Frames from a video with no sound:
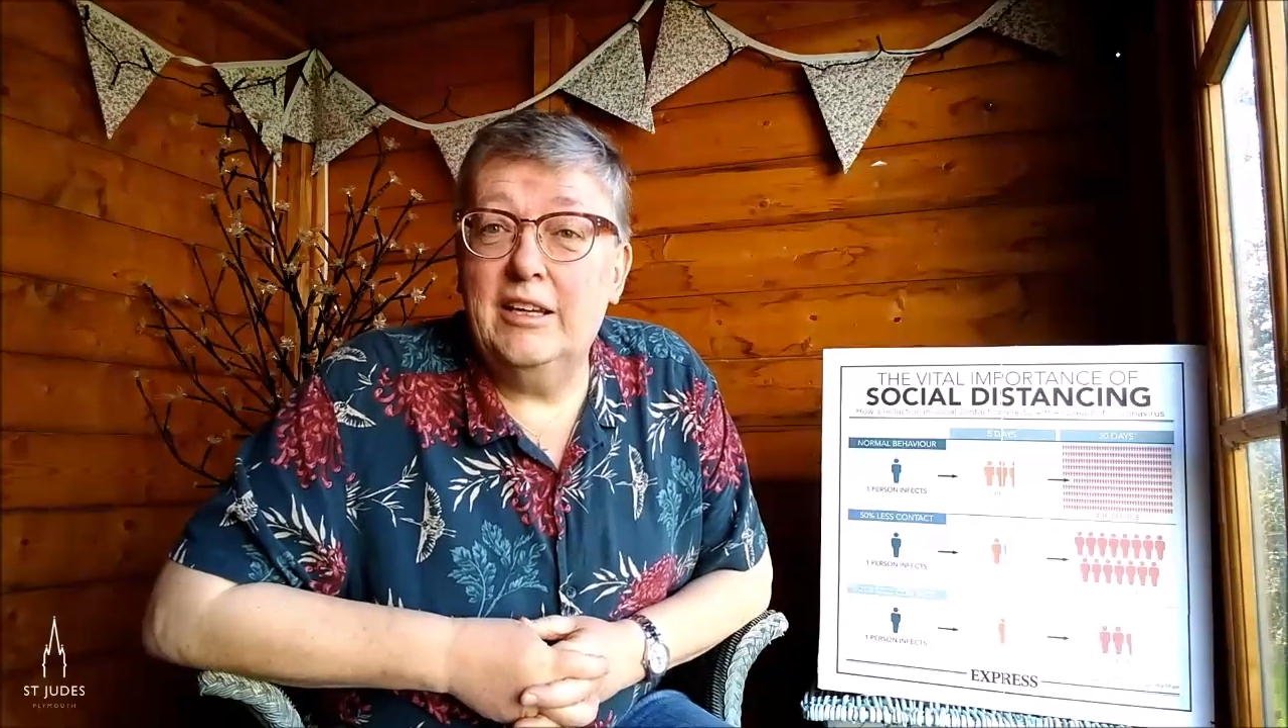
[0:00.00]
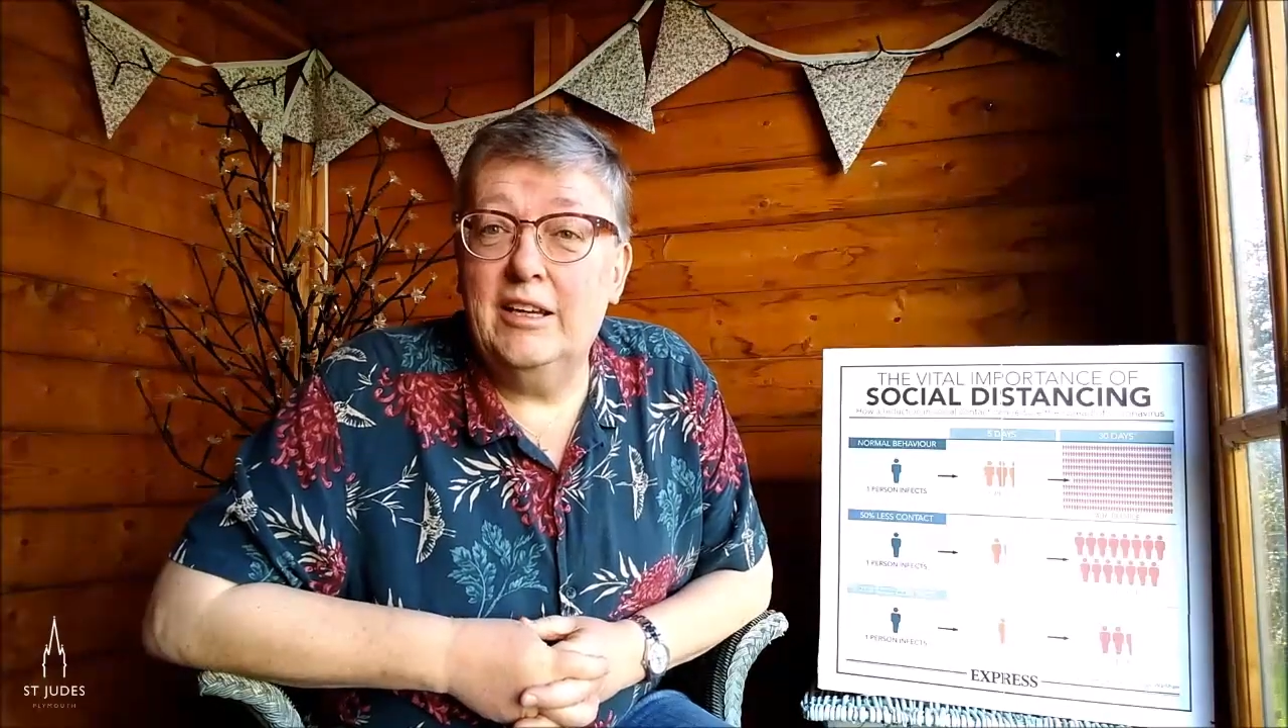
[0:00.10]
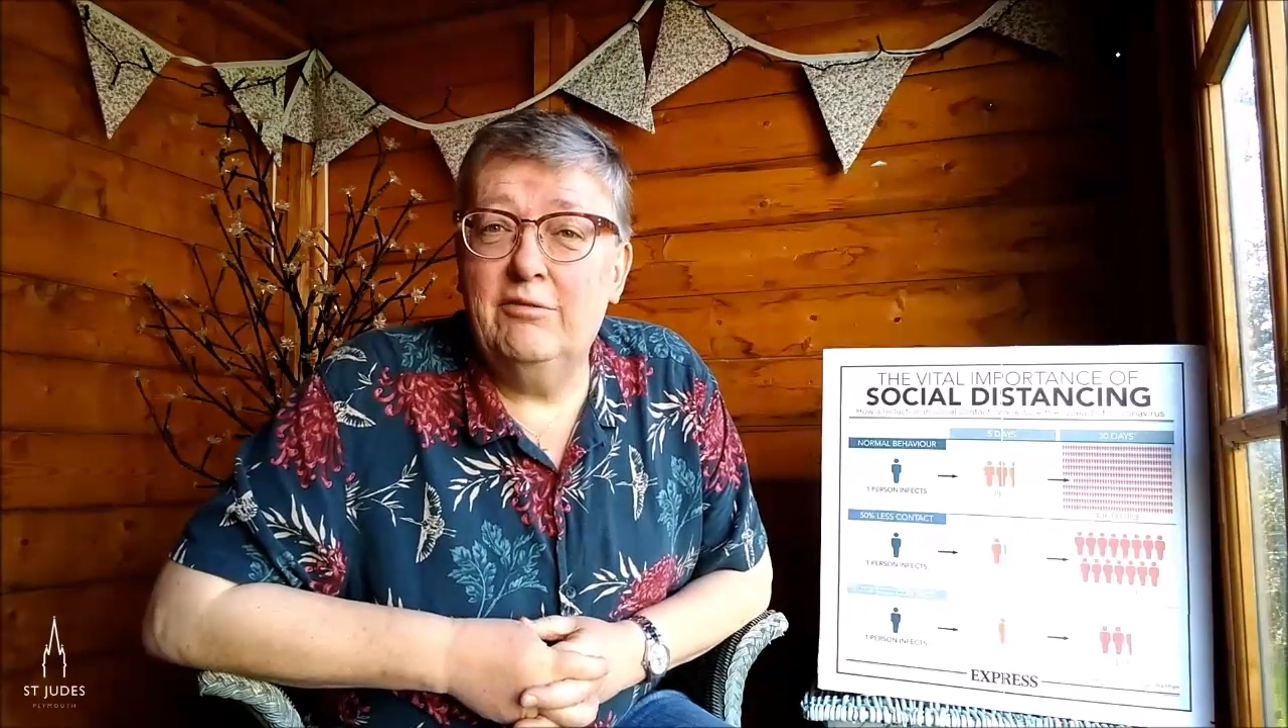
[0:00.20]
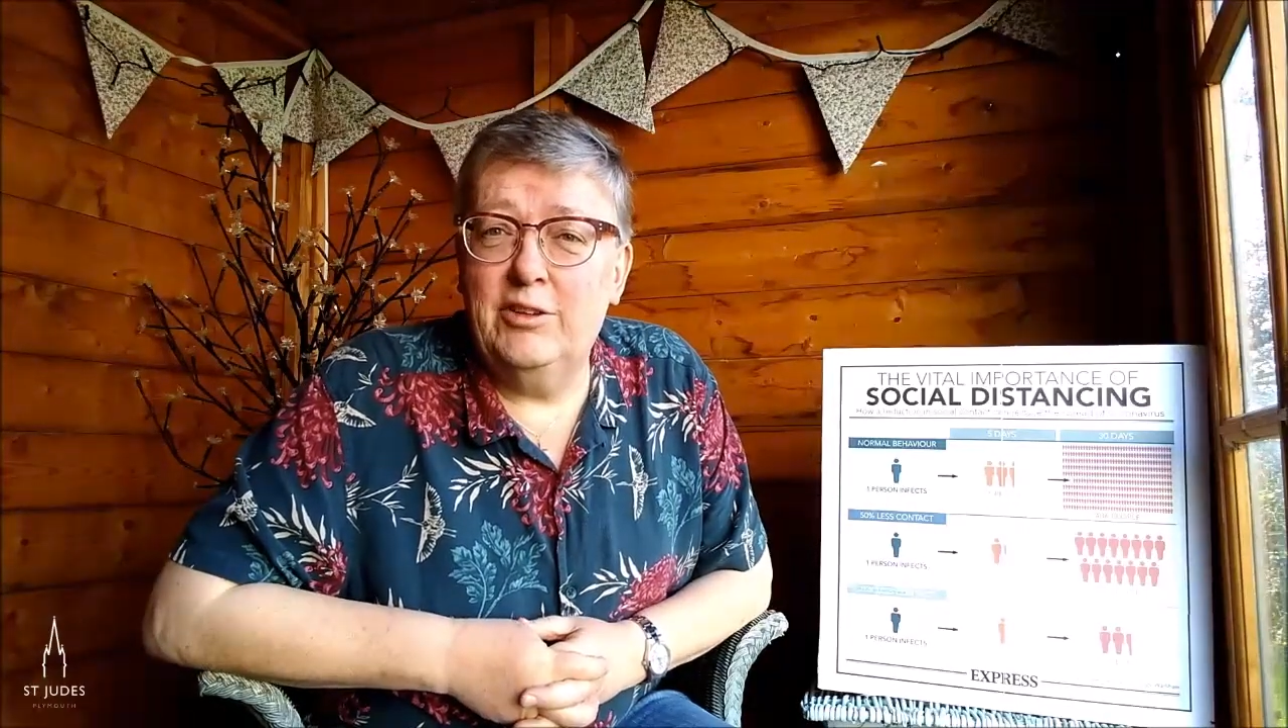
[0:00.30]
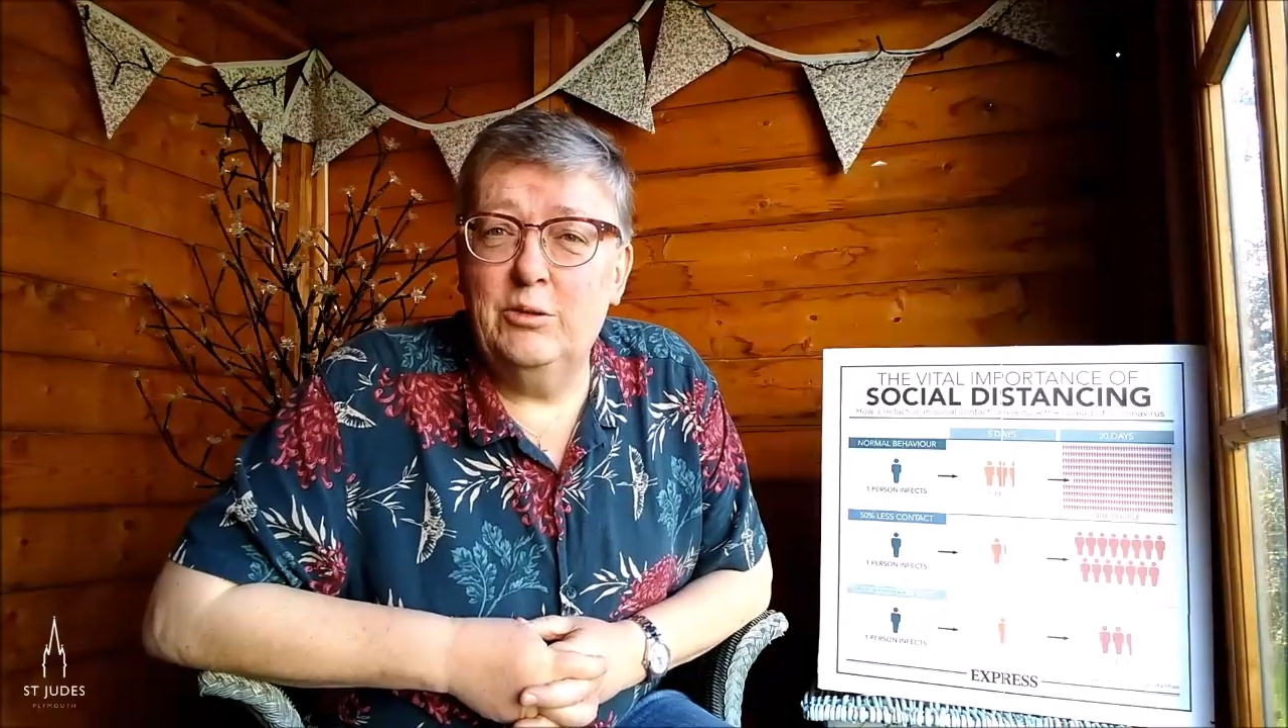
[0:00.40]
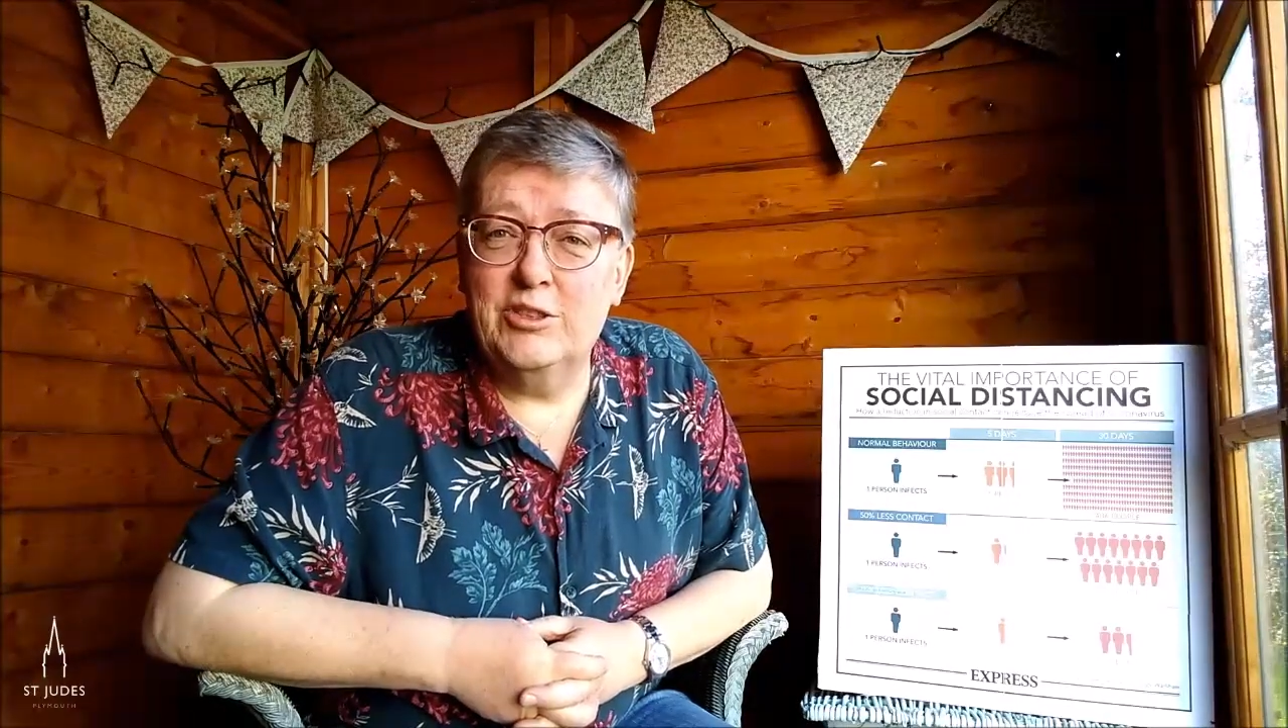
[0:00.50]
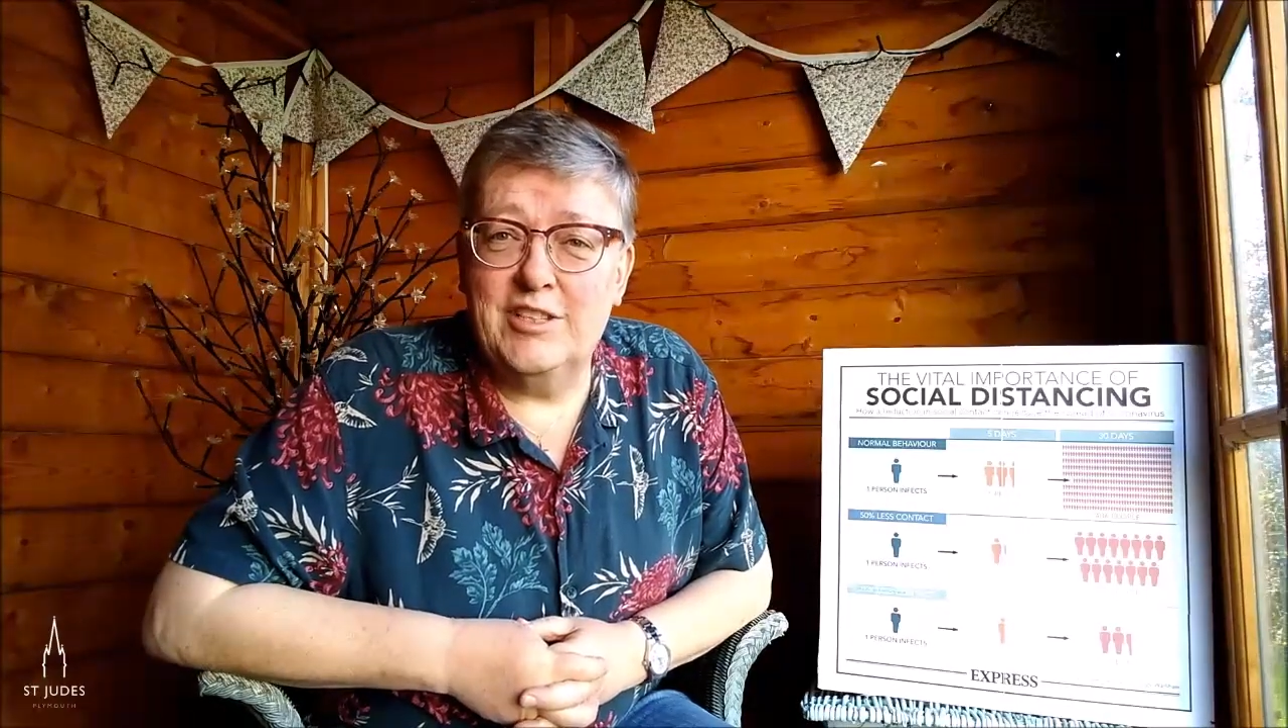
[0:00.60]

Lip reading: influenced